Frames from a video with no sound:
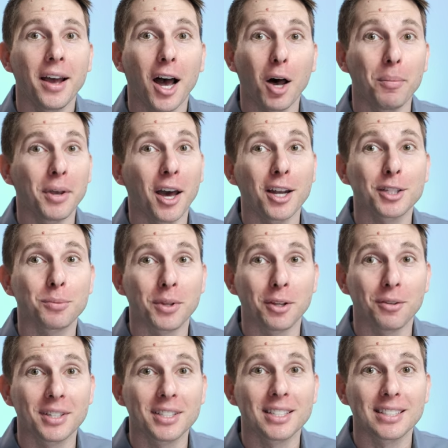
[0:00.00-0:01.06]
I'll be honest with
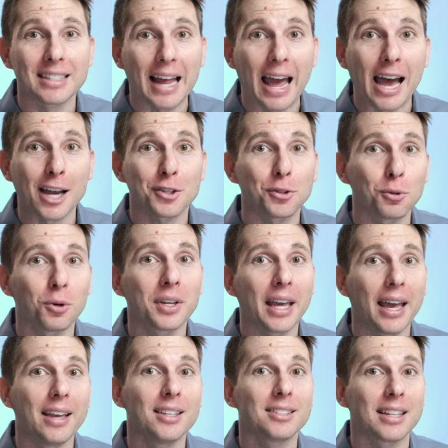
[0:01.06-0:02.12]
you, this is an actual
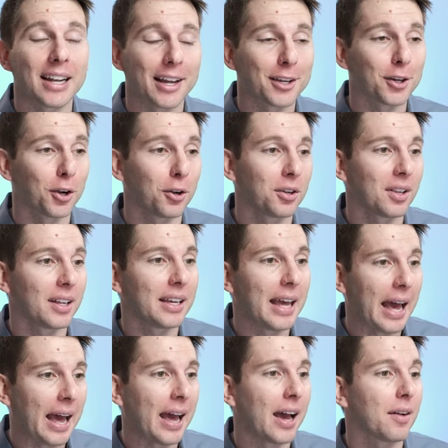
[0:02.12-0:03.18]
case that I currently
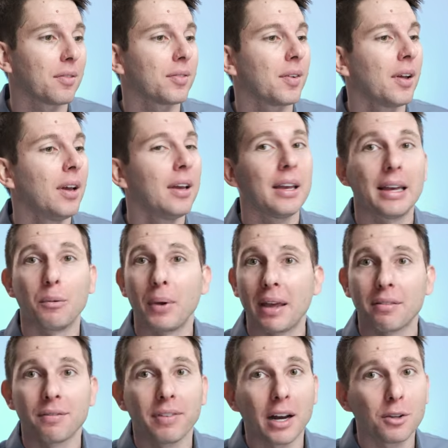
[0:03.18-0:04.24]
have. We
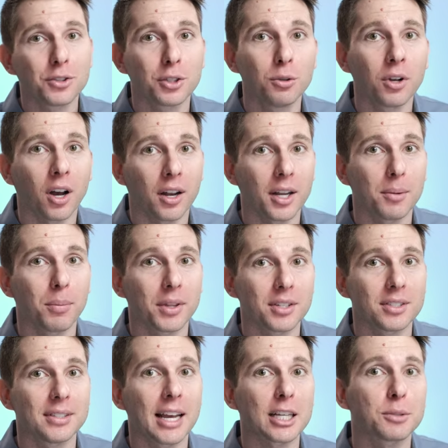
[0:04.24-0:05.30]
haven't filed suit on it, but
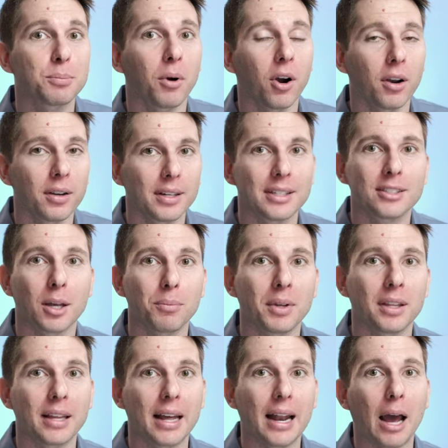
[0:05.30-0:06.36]
this next part is
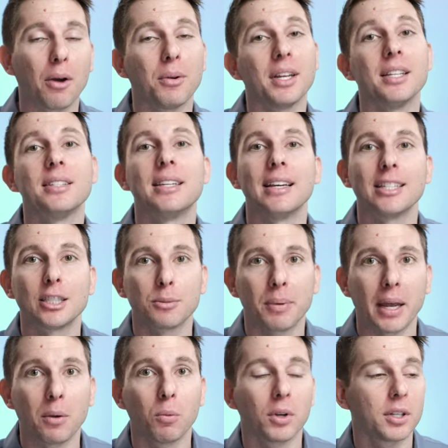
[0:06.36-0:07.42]
something that I would
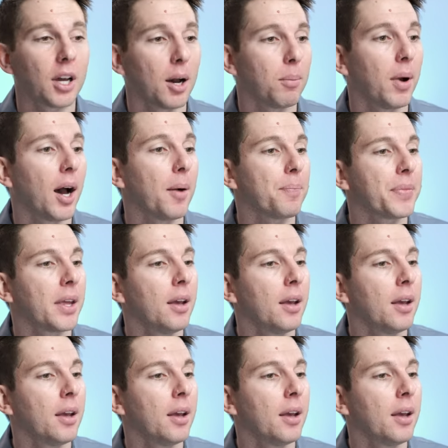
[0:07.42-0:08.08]
anticipate would come up.